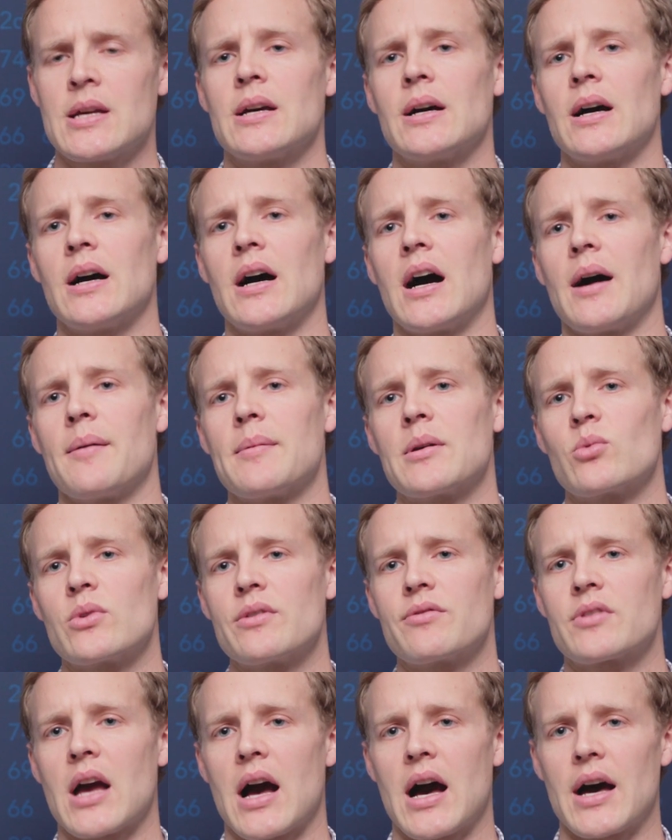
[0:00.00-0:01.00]
Um, and
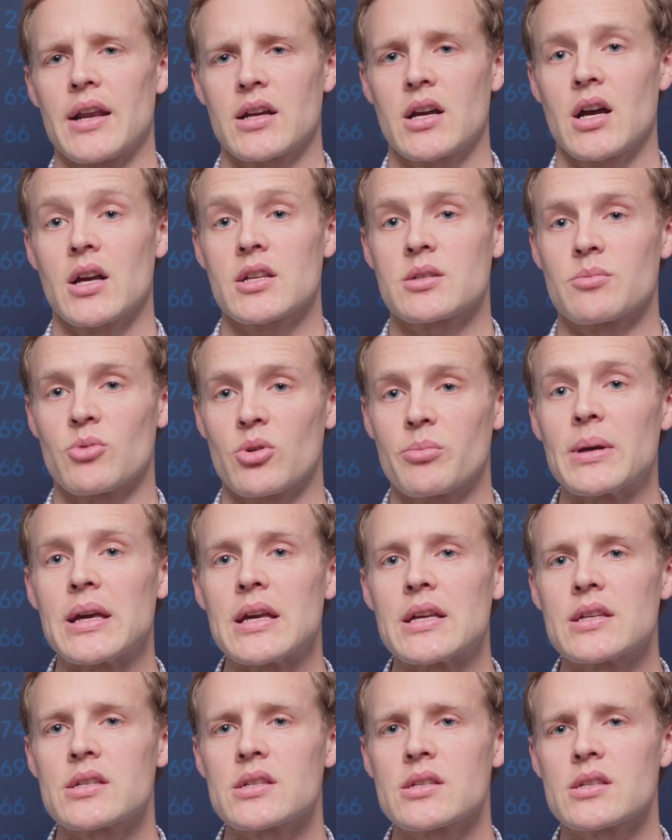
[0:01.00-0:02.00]
we've got a customer
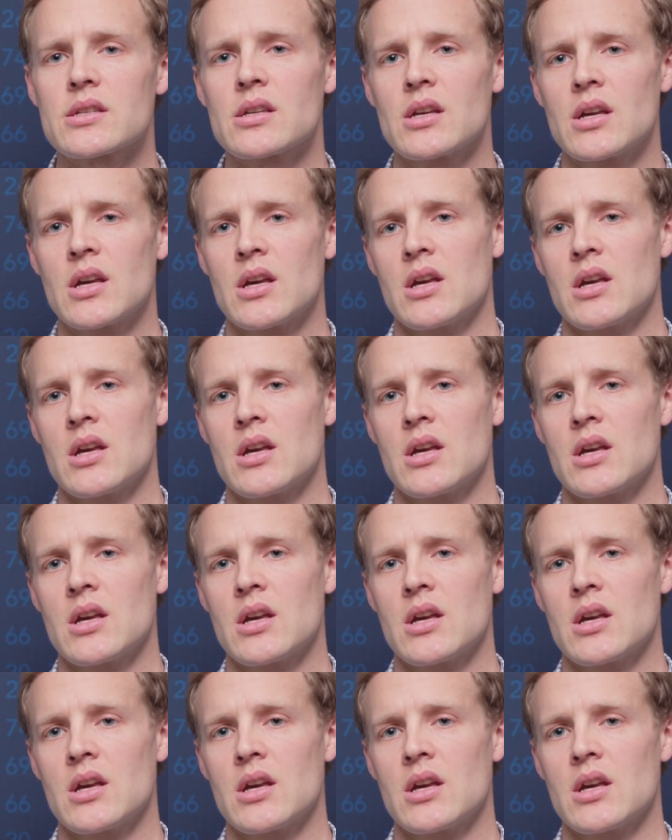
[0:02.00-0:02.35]
base